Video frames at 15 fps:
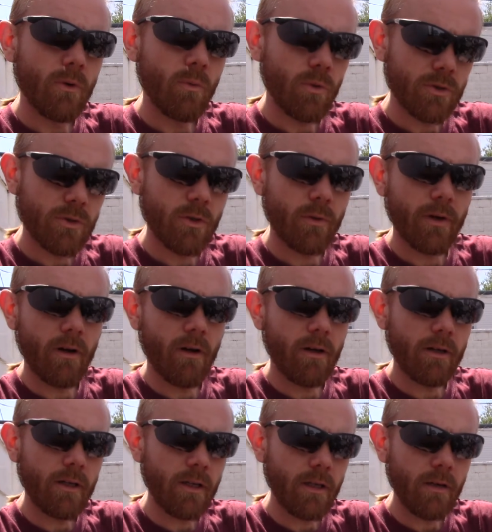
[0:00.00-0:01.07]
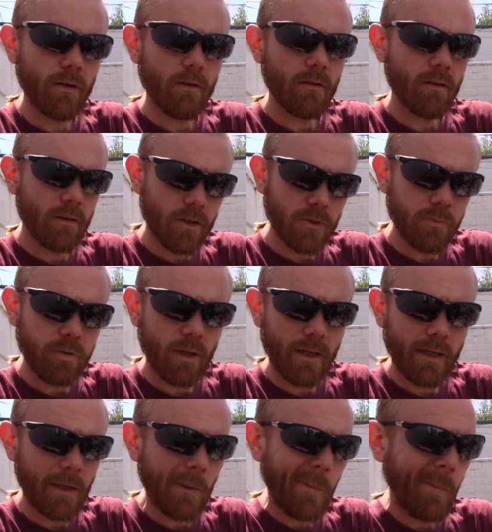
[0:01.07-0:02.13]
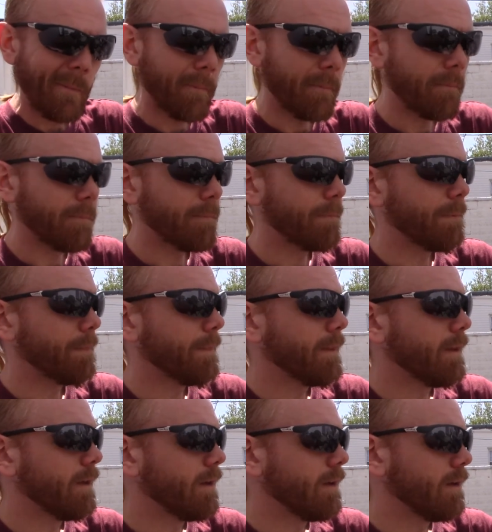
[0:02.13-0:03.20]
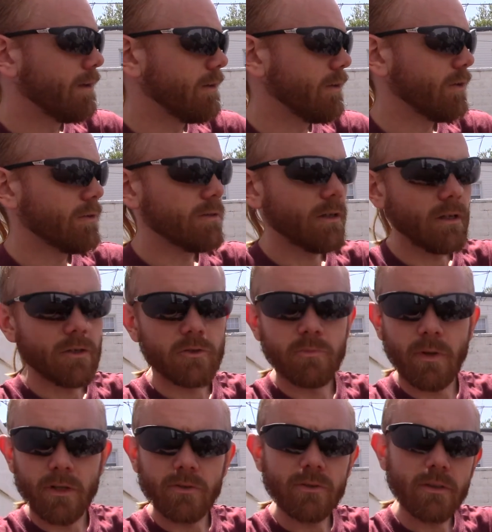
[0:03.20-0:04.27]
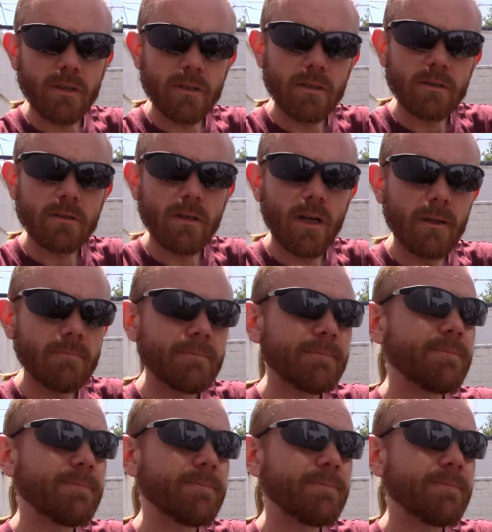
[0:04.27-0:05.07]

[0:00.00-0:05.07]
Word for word: what's going on here on this planet? You could say, especially at this time.